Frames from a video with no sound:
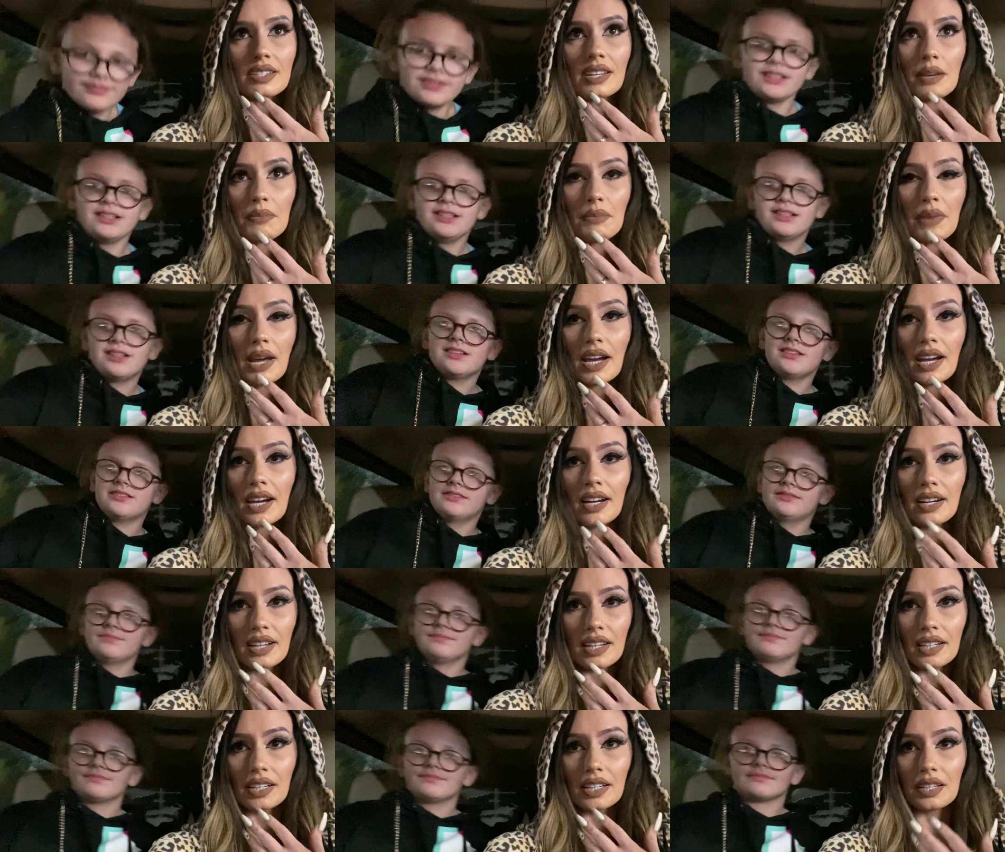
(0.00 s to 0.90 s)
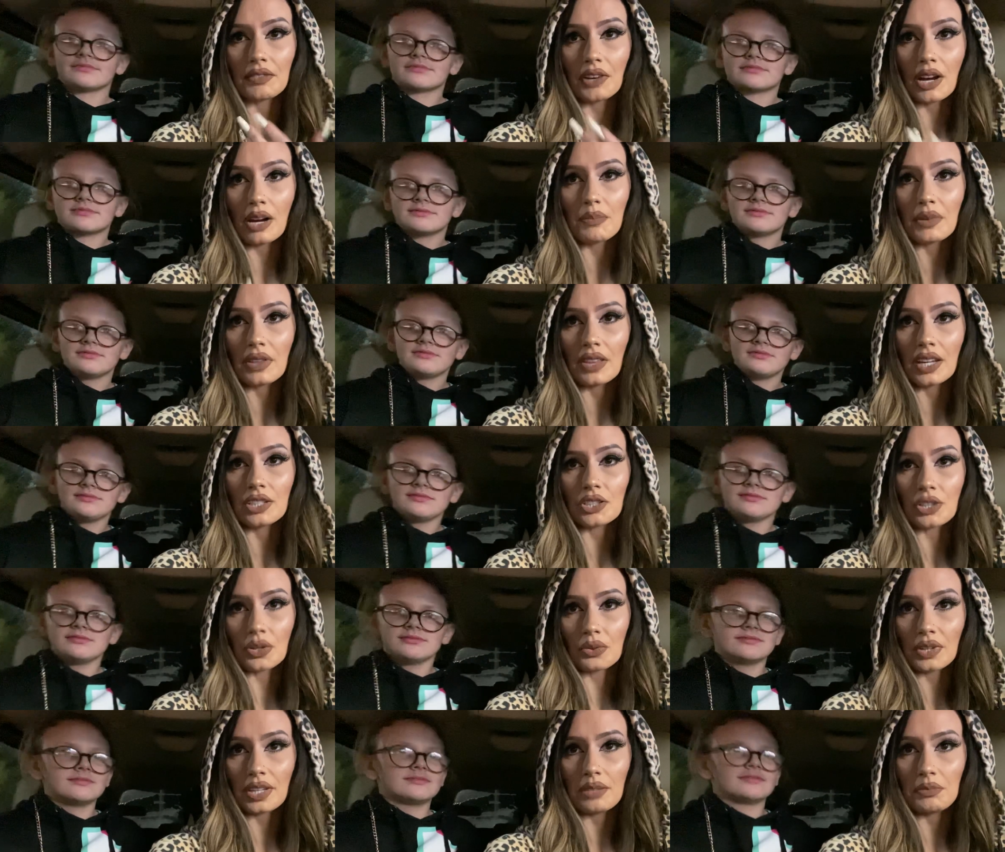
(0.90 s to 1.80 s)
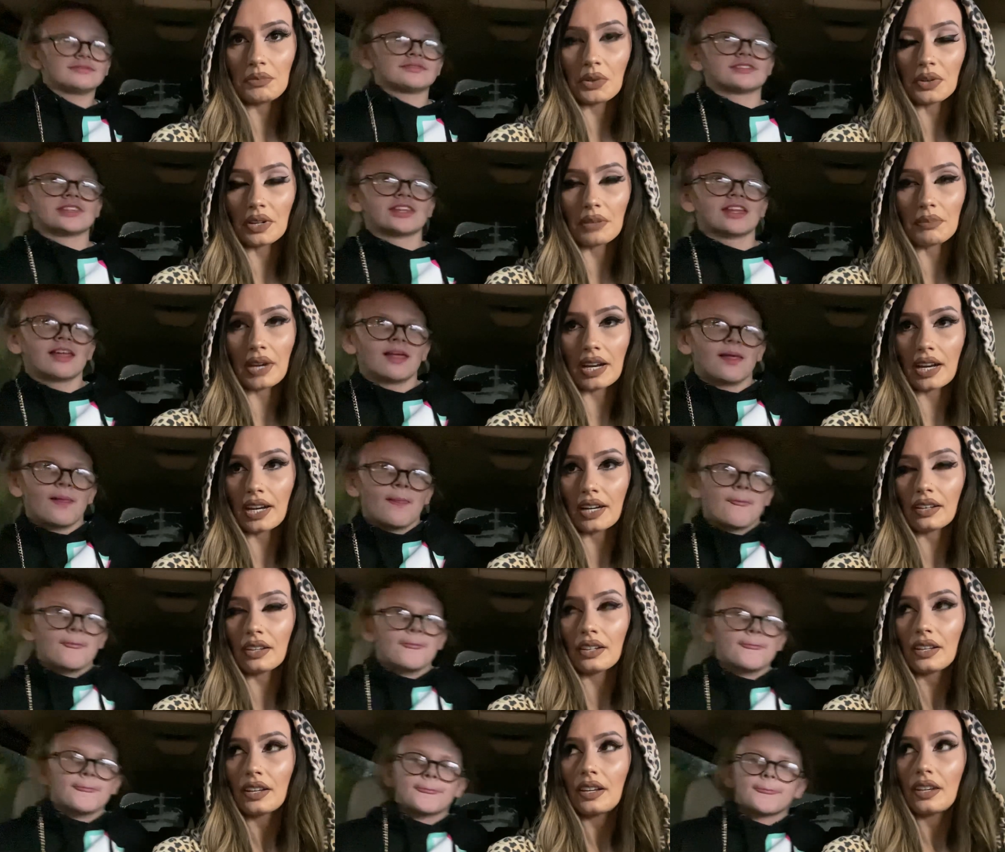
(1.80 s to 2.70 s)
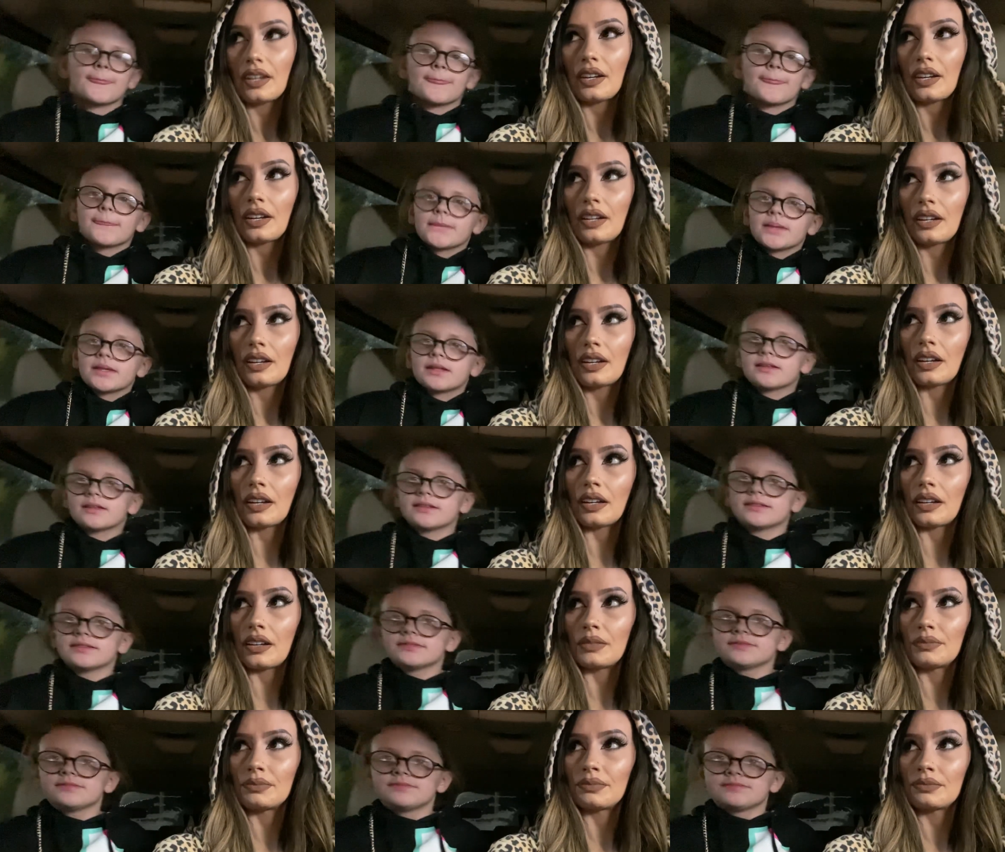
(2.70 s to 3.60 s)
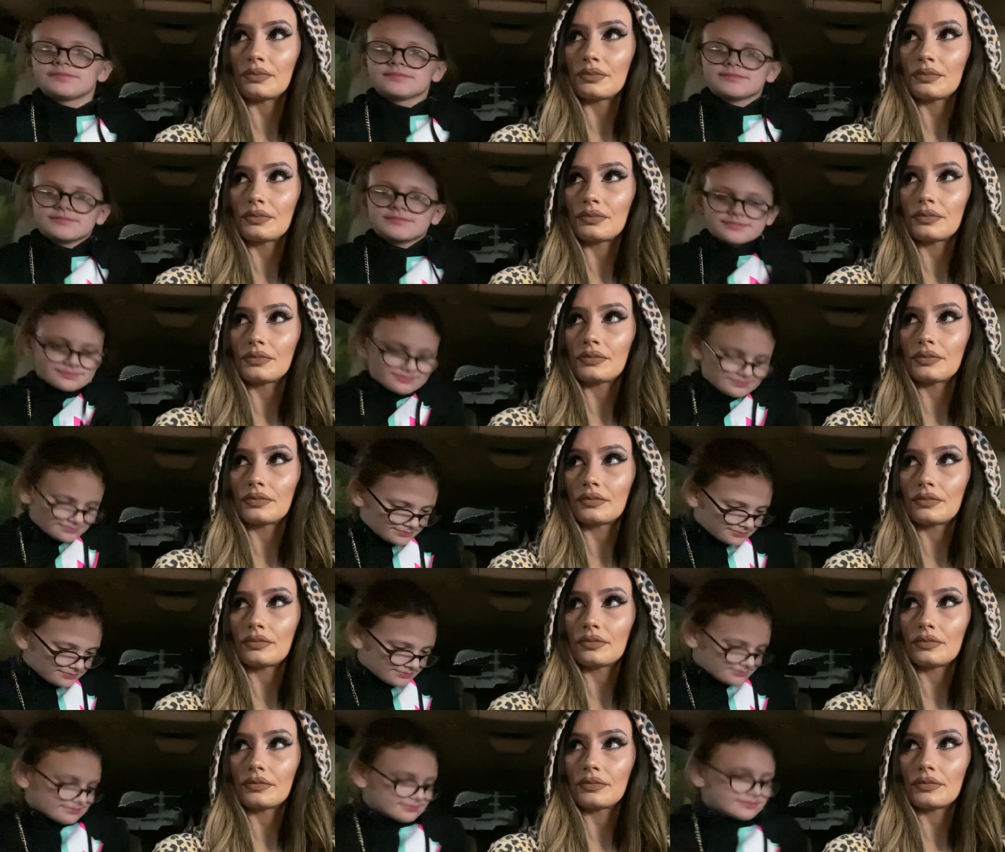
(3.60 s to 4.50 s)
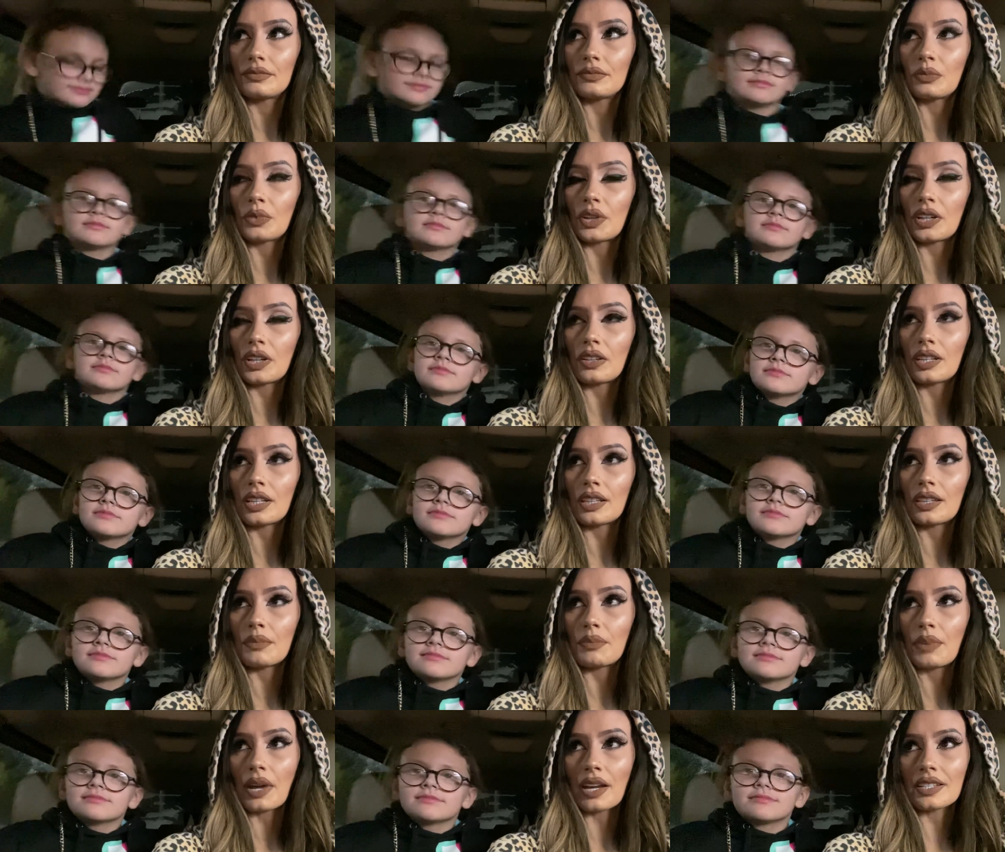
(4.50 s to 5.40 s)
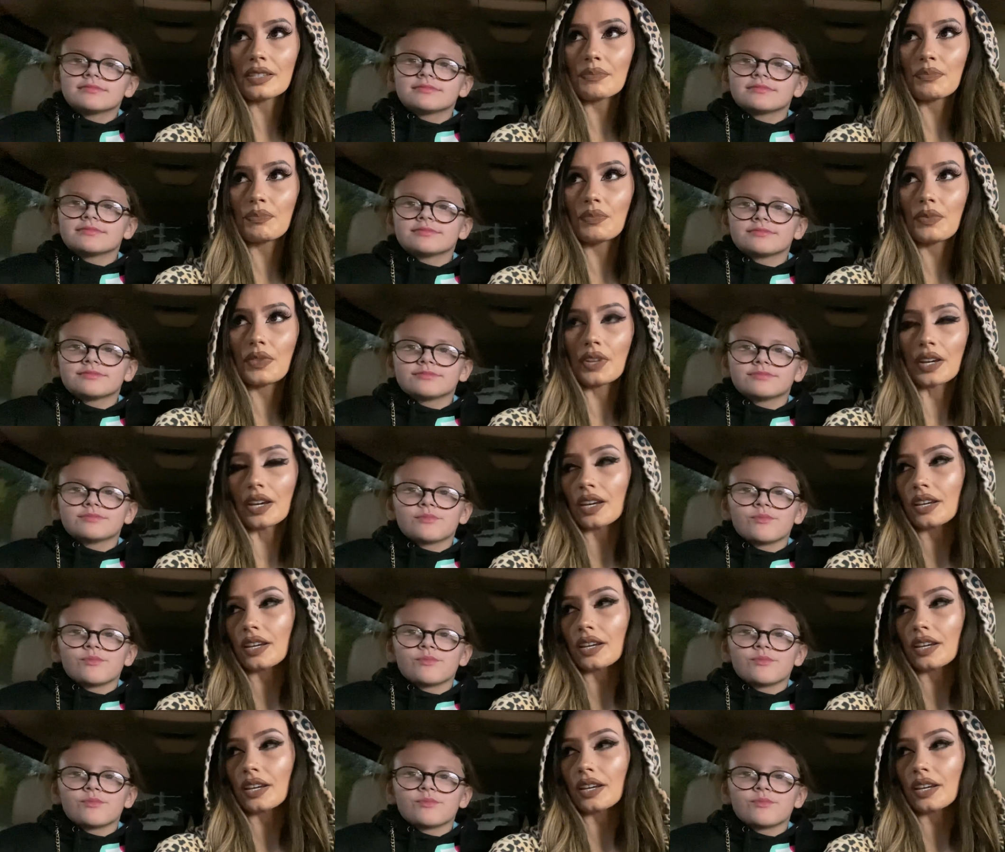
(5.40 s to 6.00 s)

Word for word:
Speaker 1: get mad and give up and they don't keep going back. Um, what do you think the best thing